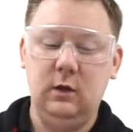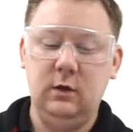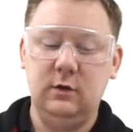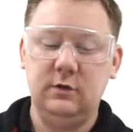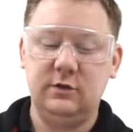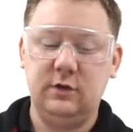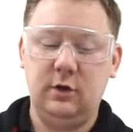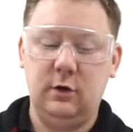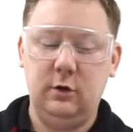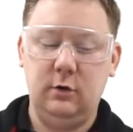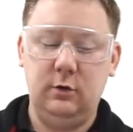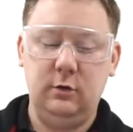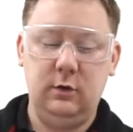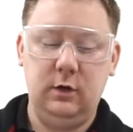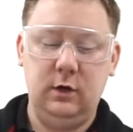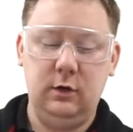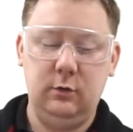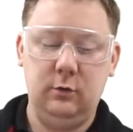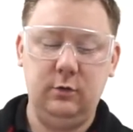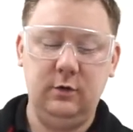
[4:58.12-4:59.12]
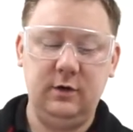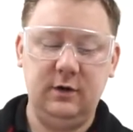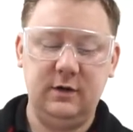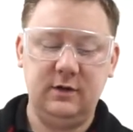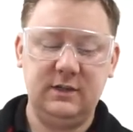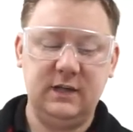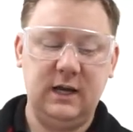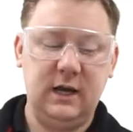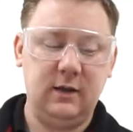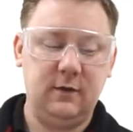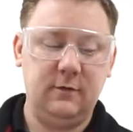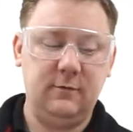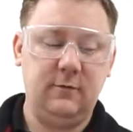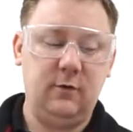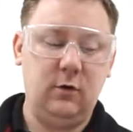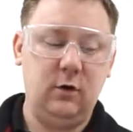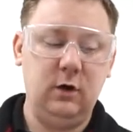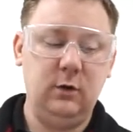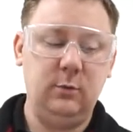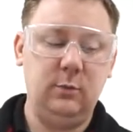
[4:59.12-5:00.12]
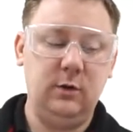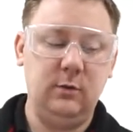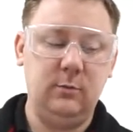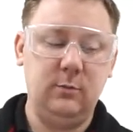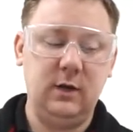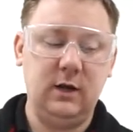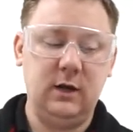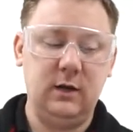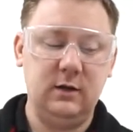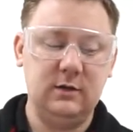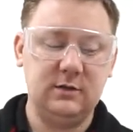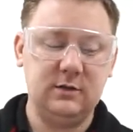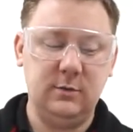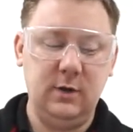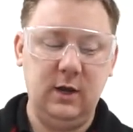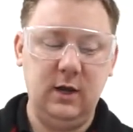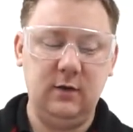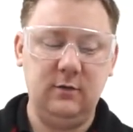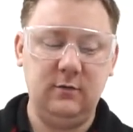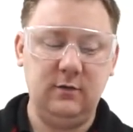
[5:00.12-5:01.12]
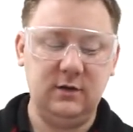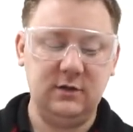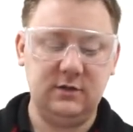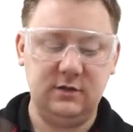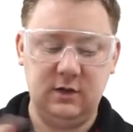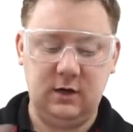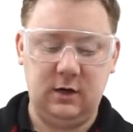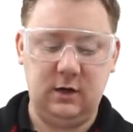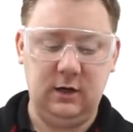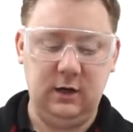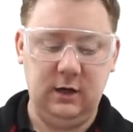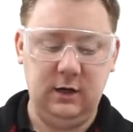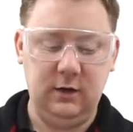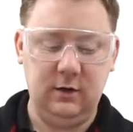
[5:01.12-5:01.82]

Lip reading: So in order to take the firing pin mechanism out of this to clean